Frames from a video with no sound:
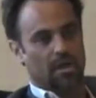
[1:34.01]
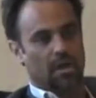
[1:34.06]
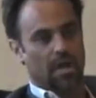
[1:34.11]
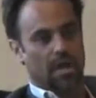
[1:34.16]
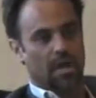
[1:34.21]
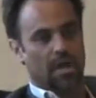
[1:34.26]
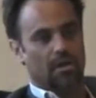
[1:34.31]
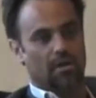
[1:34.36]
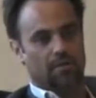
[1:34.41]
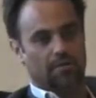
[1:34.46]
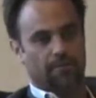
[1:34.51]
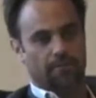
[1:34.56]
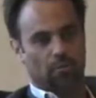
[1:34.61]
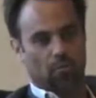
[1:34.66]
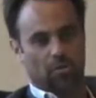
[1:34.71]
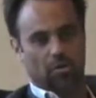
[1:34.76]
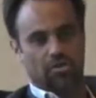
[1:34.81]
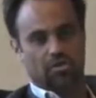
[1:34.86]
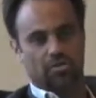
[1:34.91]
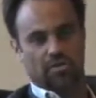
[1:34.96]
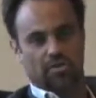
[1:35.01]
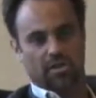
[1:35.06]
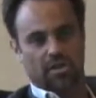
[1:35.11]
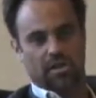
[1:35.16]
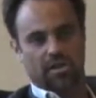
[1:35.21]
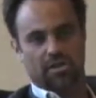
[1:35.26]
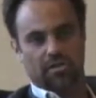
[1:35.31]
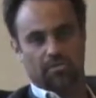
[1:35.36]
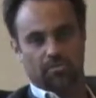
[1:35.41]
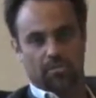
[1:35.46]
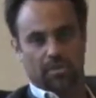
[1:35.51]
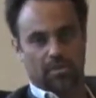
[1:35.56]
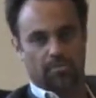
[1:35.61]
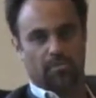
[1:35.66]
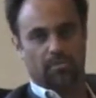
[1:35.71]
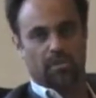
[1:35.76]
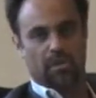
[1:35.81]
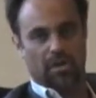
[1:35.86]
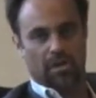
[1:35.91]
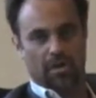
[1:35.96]
And unfortunately,
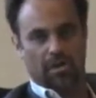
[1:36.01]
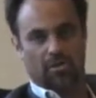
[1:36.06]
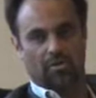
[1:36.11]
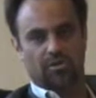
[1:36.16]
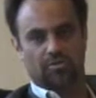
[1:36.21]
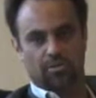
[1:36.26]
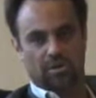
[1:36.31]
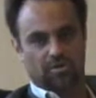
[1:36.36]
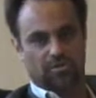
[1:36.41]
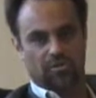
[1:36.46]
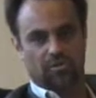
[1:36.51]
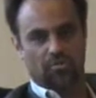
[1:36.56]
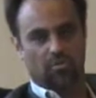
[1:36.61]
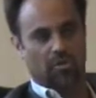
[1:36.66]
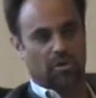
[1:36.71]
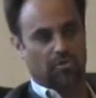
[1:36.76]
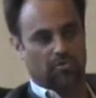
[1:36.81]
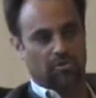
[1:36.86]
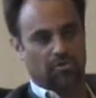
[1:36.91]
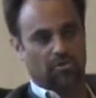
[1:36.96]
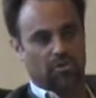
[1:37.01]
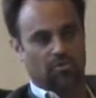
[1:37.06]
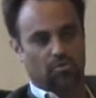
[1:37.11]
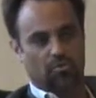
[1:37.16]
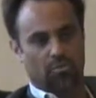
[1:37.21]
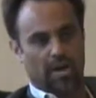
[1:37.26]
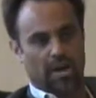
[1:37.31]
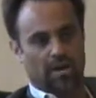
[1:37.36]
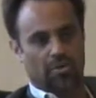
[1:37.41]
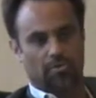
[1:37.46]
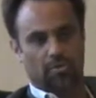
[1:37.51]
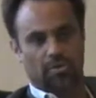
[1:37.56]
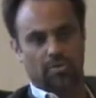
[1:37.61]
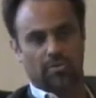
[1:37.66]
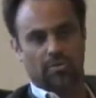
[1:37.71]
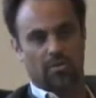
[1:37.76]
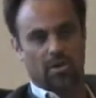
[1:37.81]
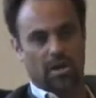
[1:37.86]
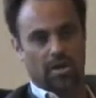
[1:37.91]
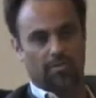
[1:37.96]
people here, especially the ones that deal regularly
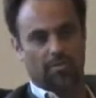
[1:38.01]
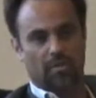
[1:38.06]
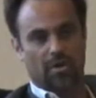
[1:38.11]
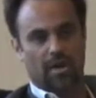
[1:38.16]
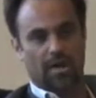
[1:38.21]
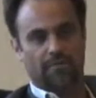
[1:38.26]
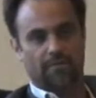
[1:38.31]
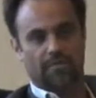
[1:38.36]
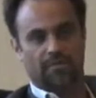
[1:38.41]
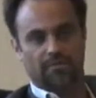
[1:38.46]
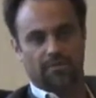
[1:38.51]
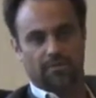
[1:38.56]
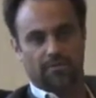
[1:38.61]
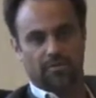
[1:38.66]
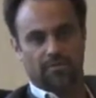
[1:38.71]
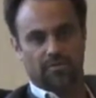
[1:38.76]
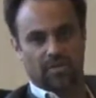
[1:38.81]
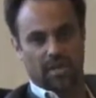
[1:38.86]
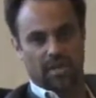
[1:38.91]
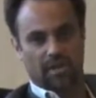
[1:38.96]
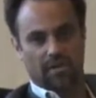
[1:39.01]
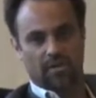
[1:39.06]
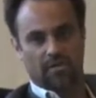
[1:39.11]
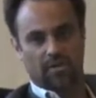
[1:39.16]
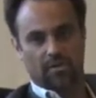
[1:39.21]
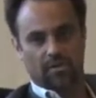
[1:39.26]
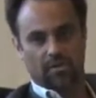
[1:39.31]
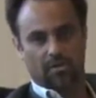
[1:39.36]
with nonprofits, and have seen